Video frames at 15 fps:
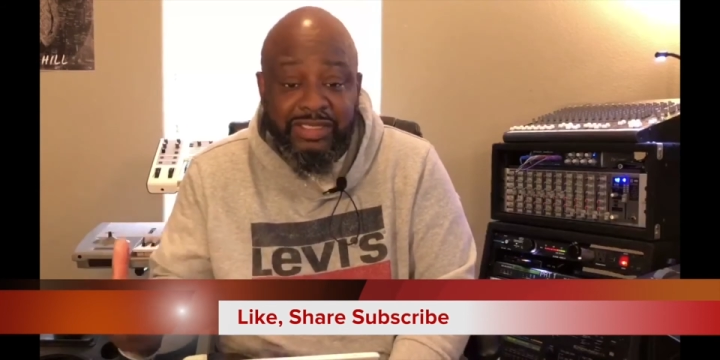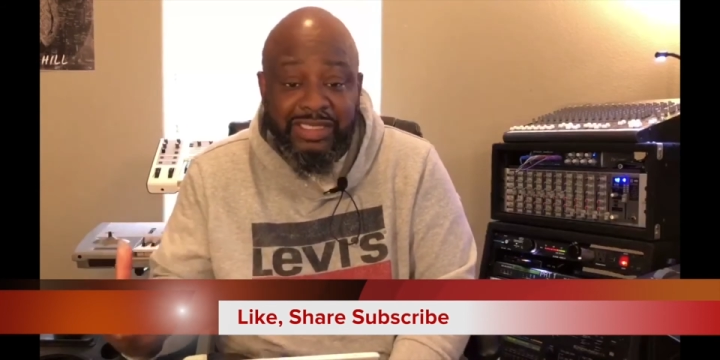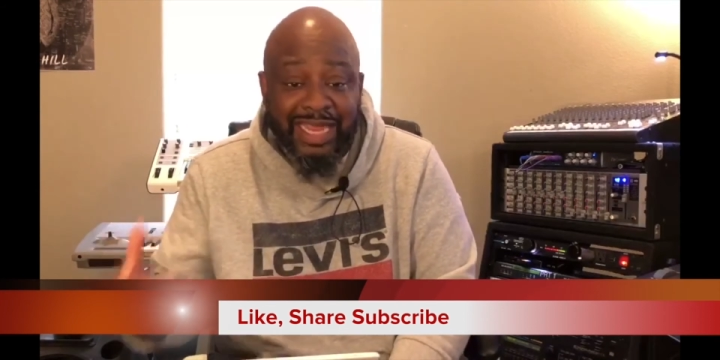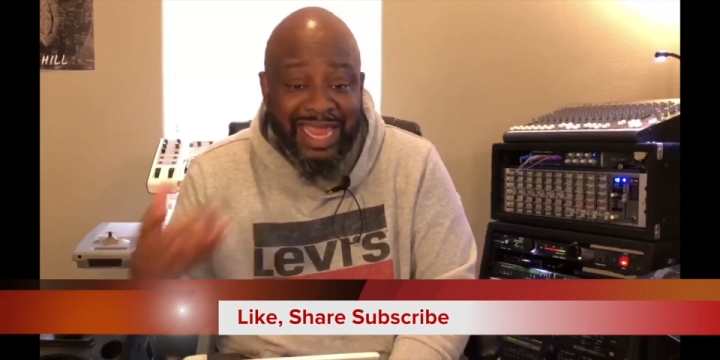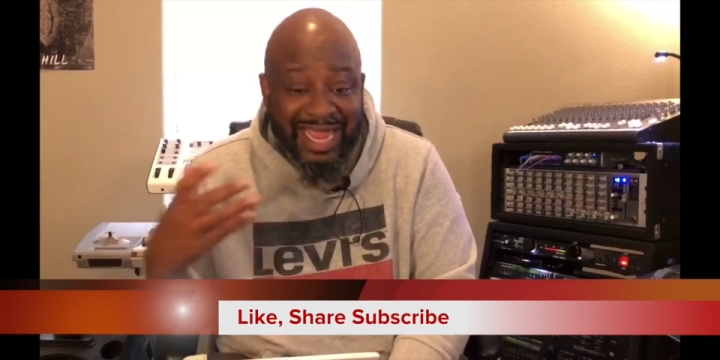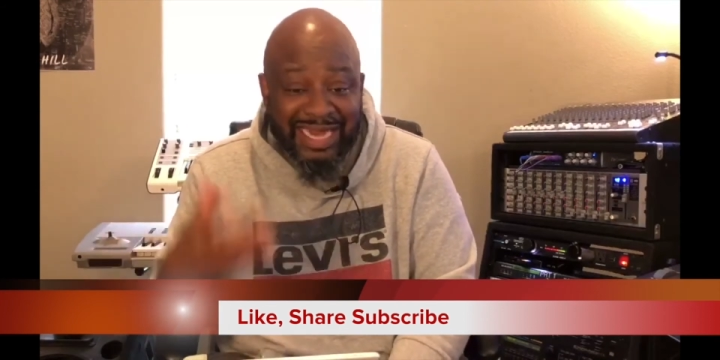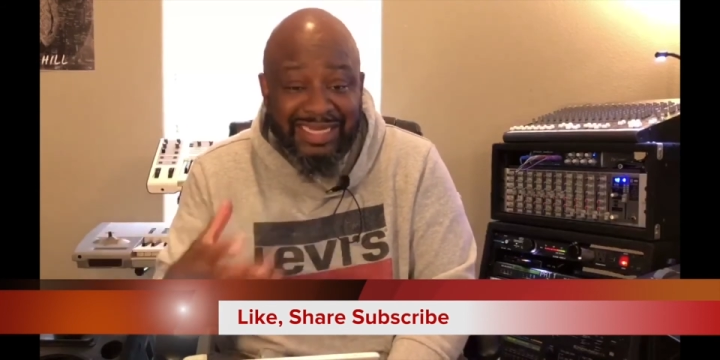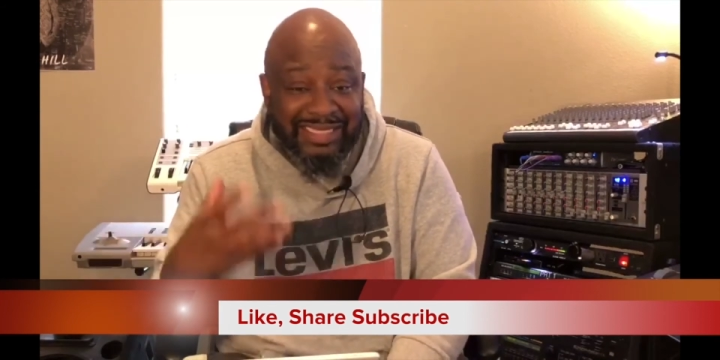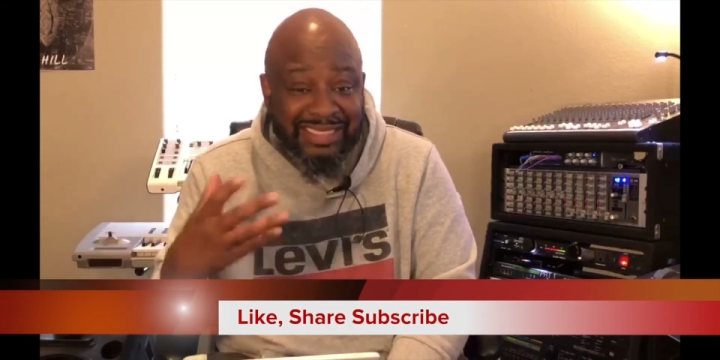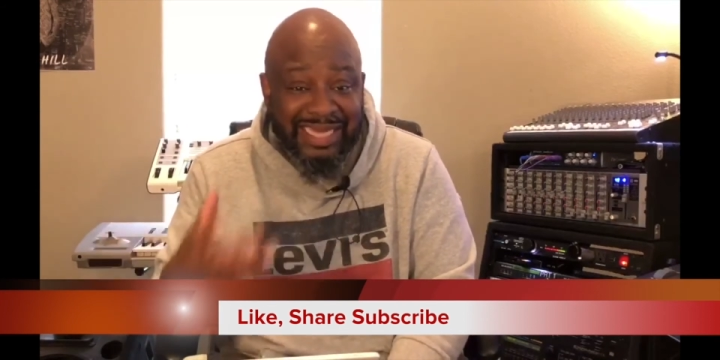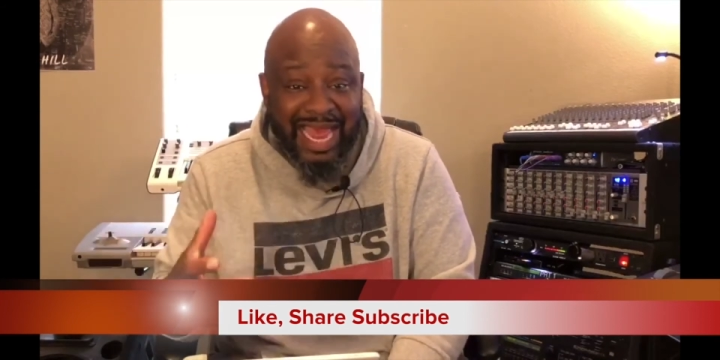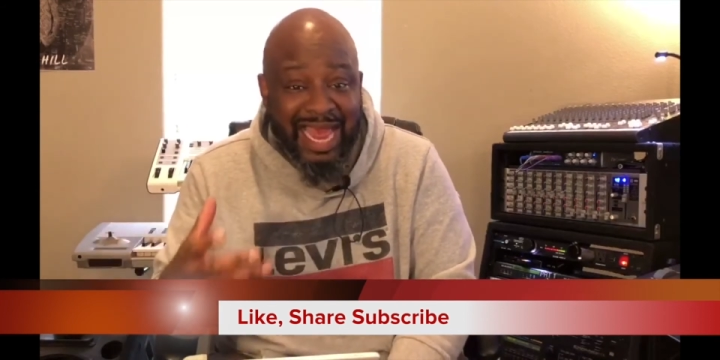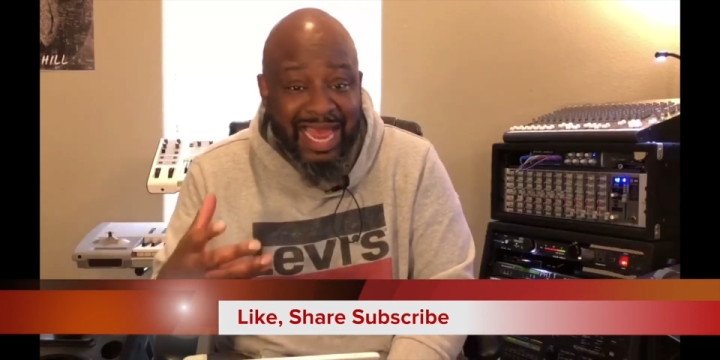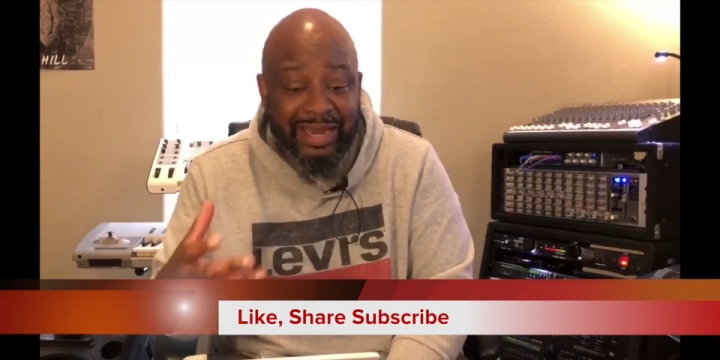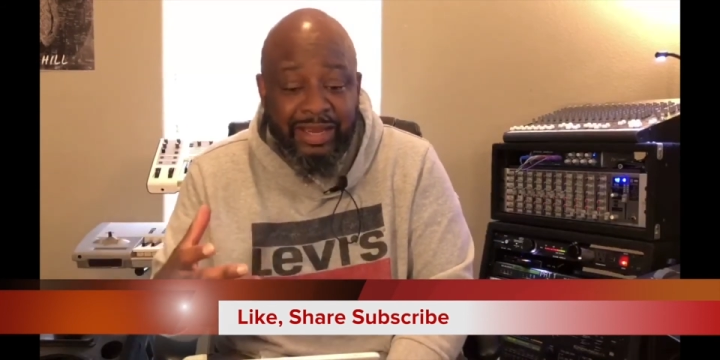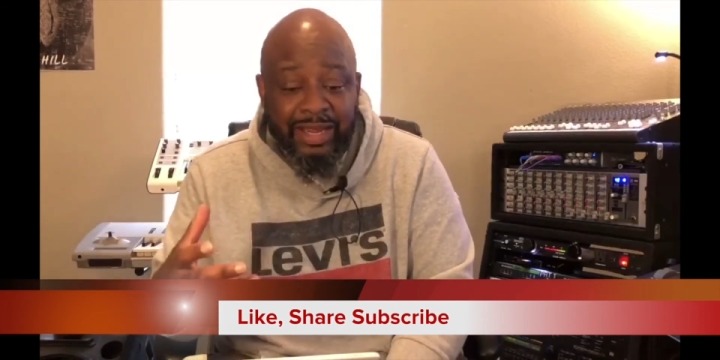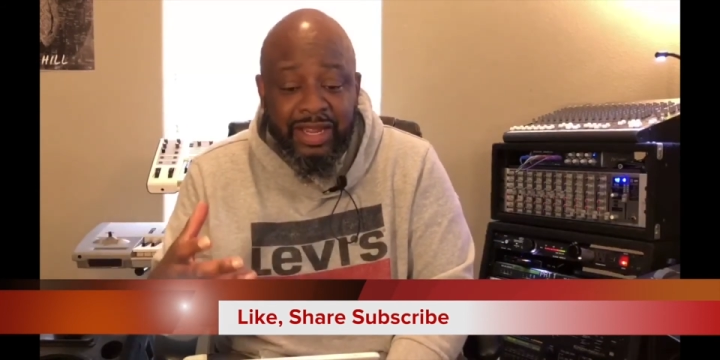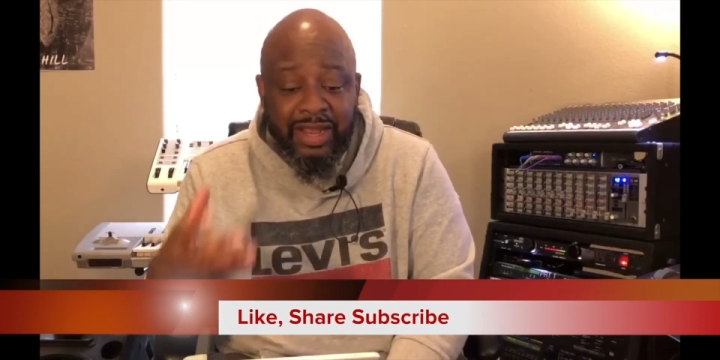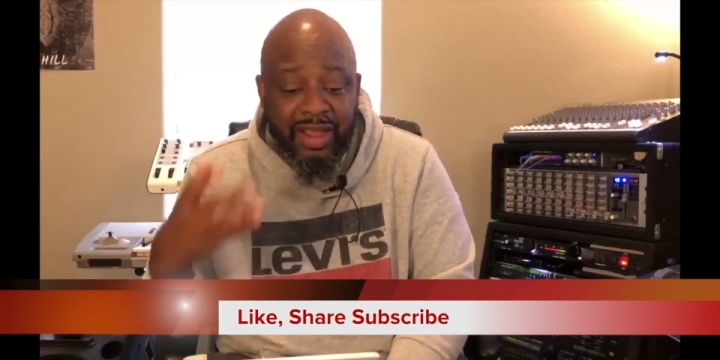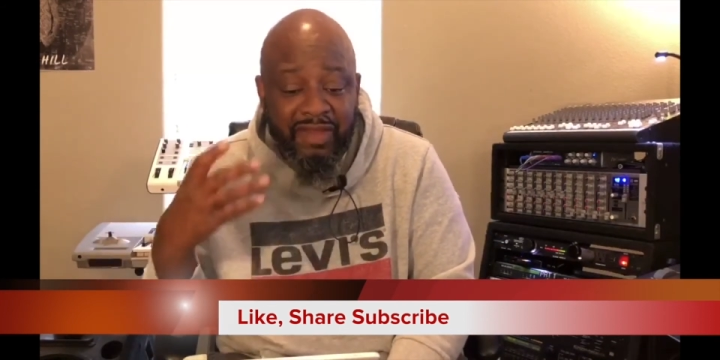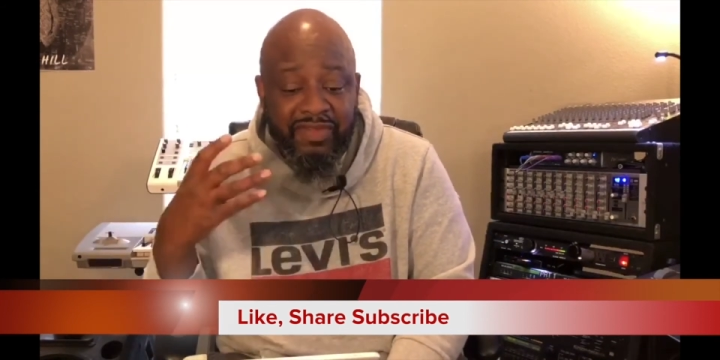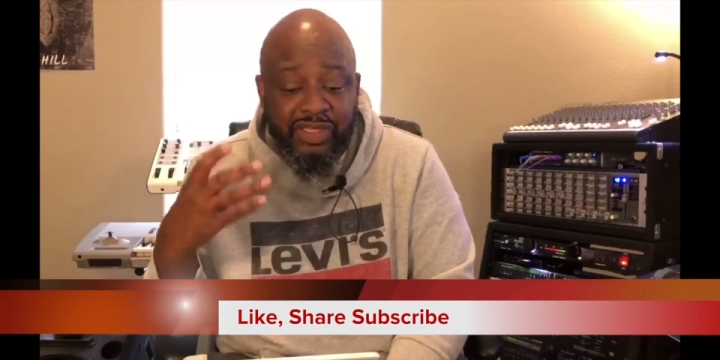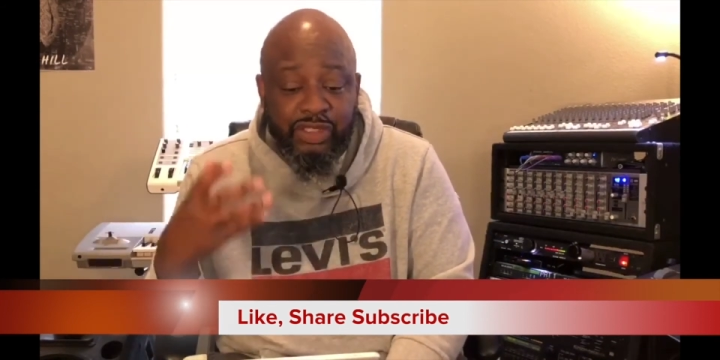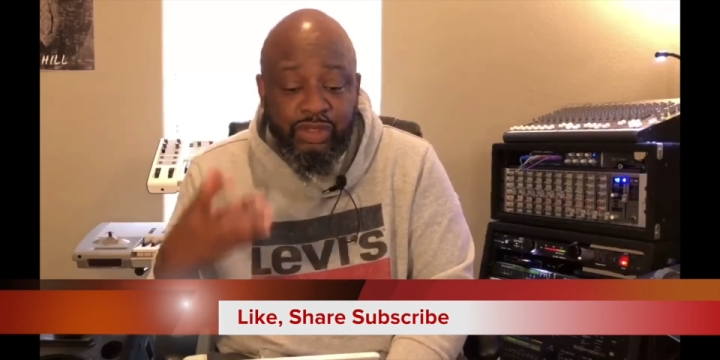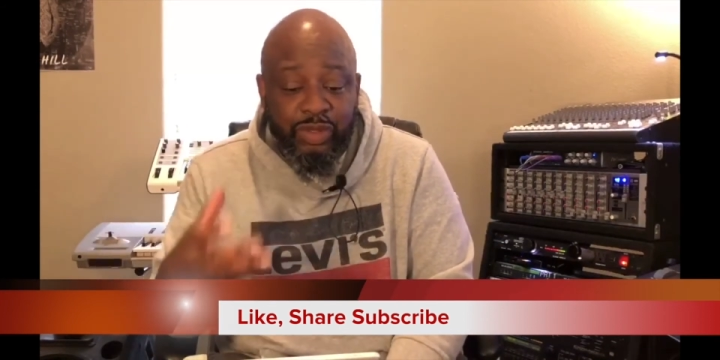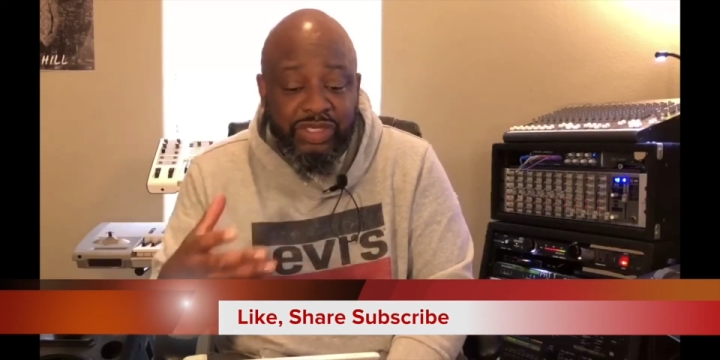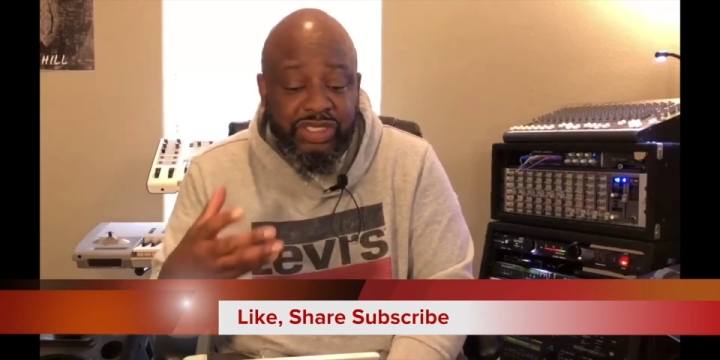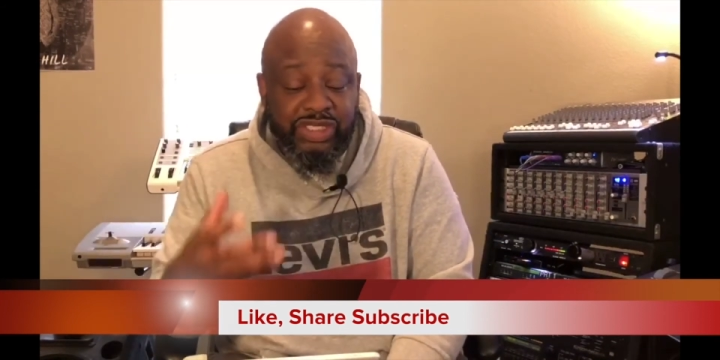inside of the Switcher